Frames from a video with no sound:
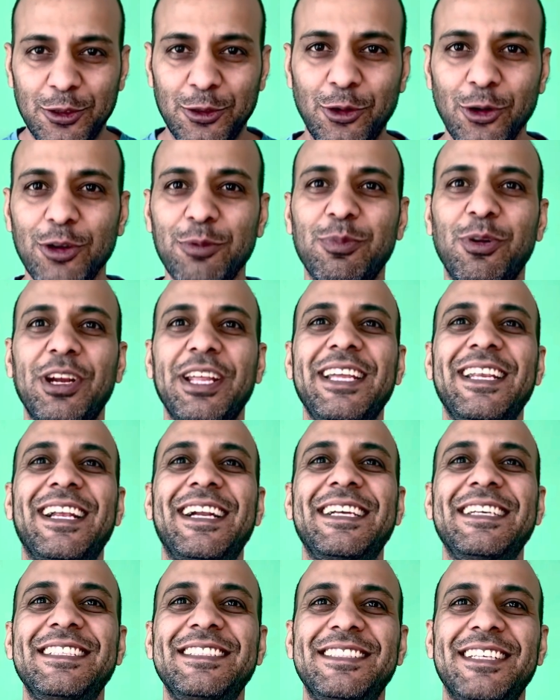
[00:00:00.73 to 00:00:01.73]
Good morning,
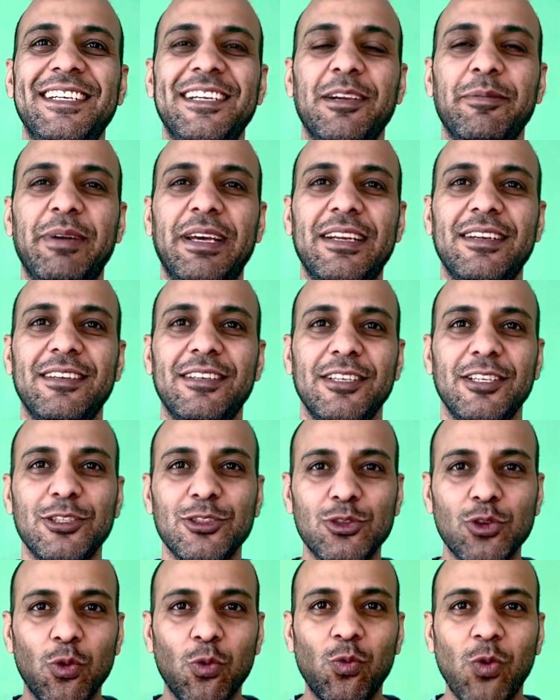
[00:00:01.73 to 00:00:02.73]
ladies and gentlemen.
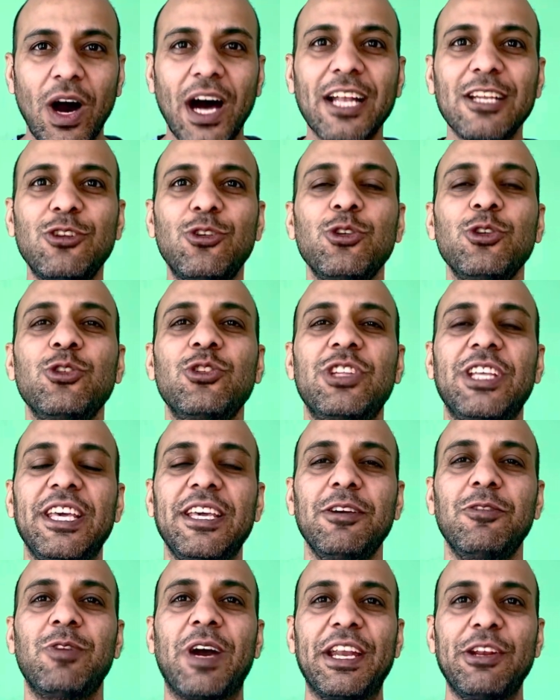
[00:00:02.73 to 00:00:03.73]
So what do you
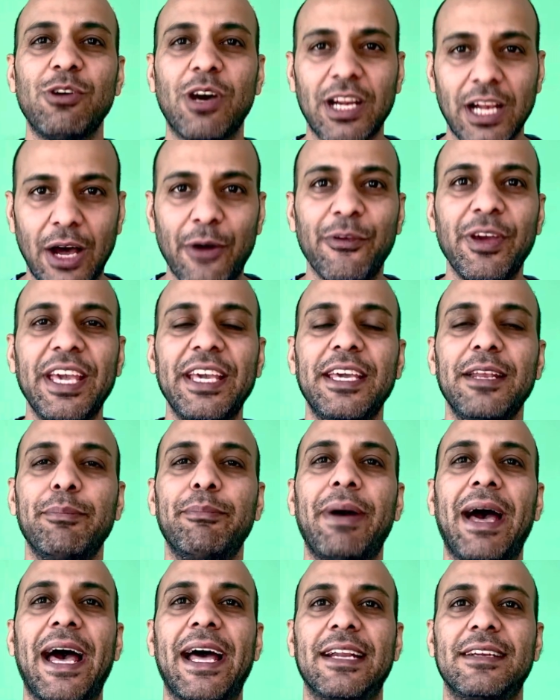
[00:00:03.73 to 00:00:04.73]
think when you are awake in
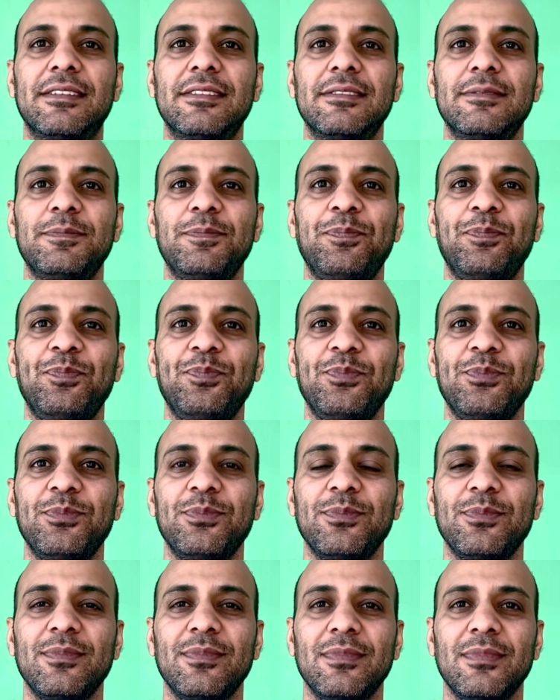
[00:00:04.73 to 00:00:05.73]
bed?
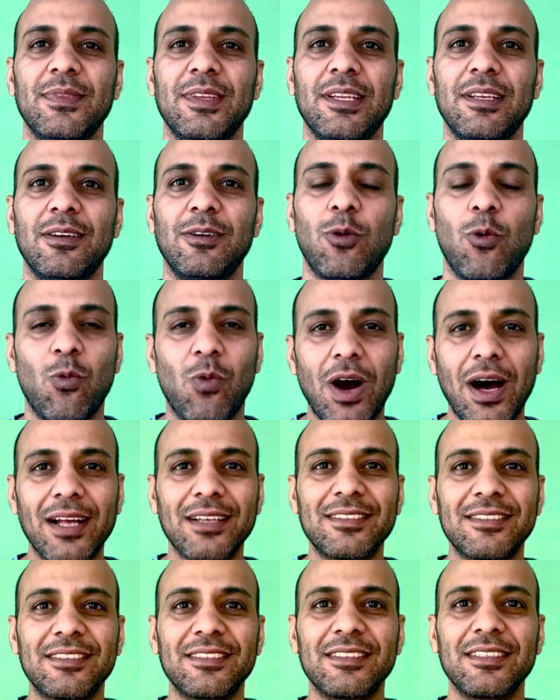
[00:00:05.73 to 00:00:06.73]

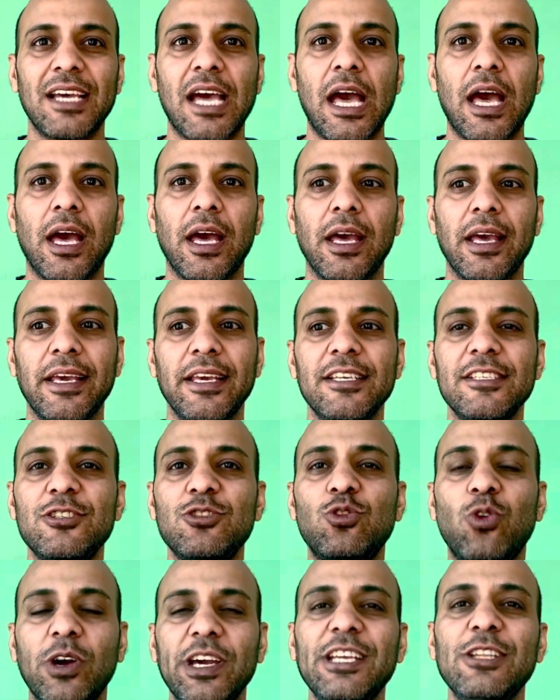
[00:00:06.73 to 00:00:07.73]
What is
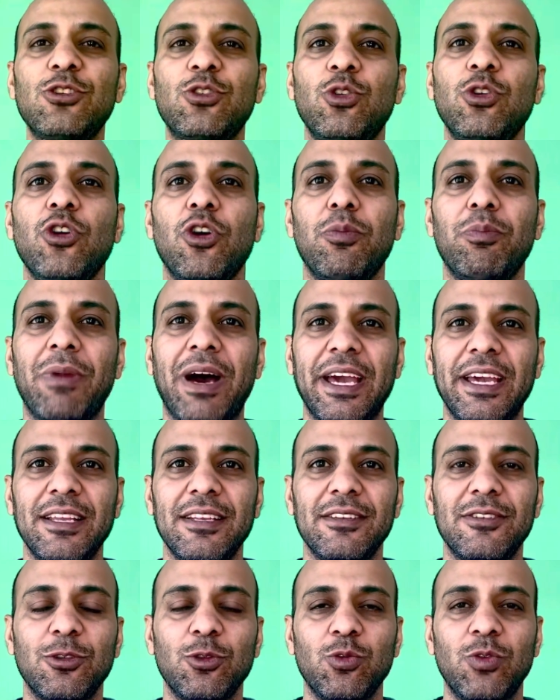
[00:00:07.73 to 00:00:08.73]
going through your
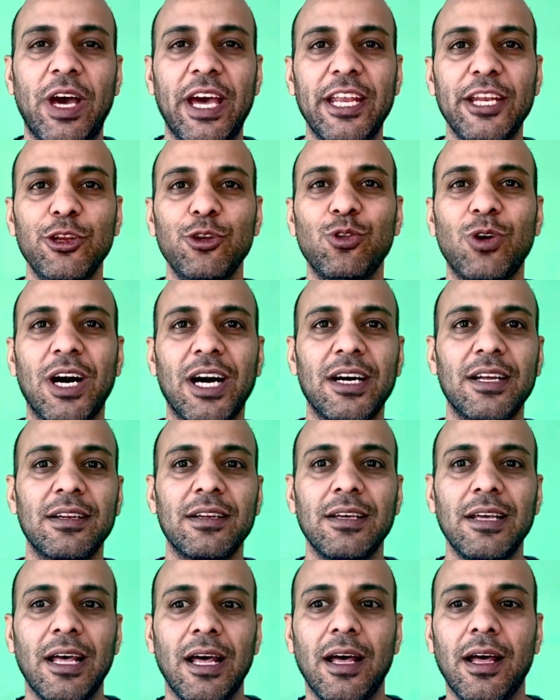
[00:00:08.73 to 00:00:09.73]
mind when you
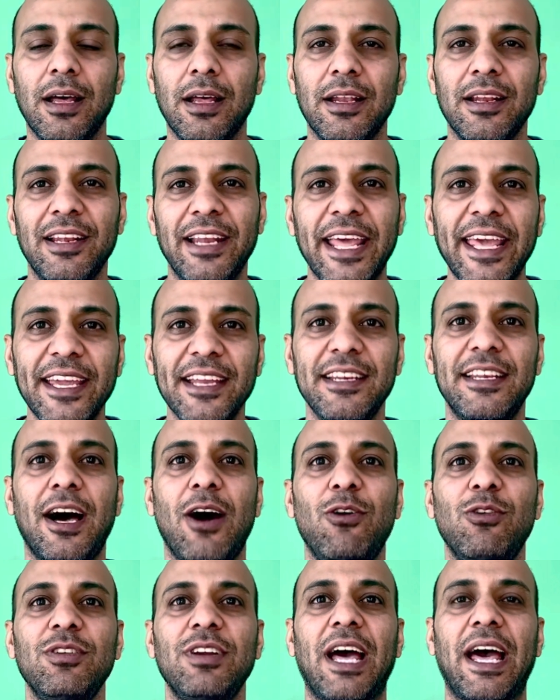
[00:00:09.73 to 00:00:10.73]
are laying
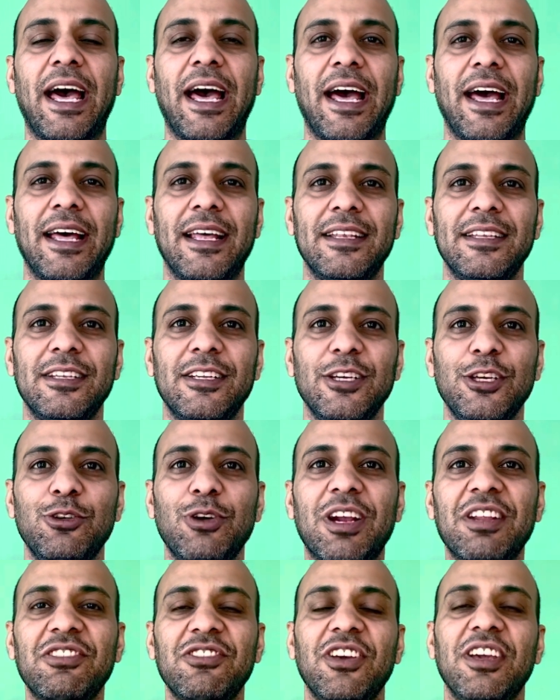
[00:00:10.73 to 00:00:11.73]
down and
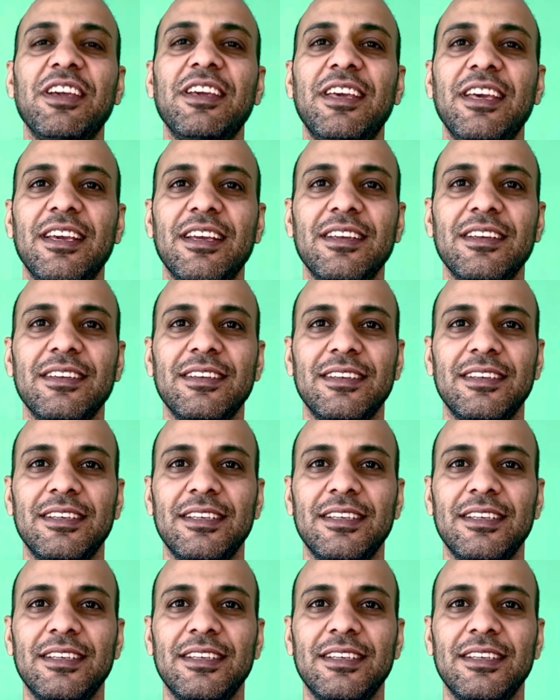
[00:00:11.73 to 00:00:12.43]
you are thinking?